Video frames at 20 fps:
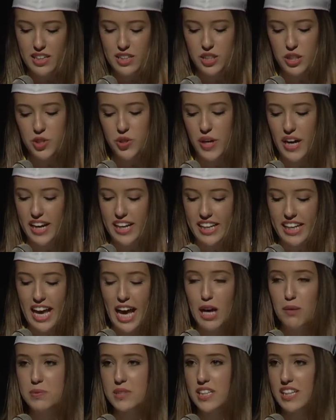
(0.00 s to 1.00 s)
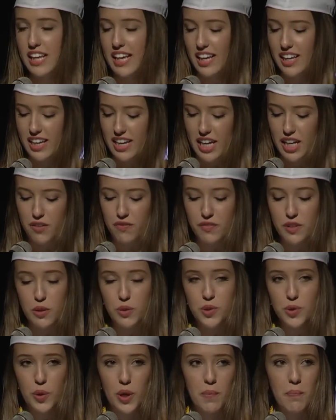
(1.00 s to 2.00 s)
to try and encapsulate in a few
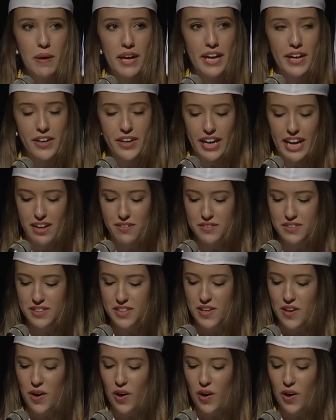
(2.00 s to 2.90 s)
short paragraphs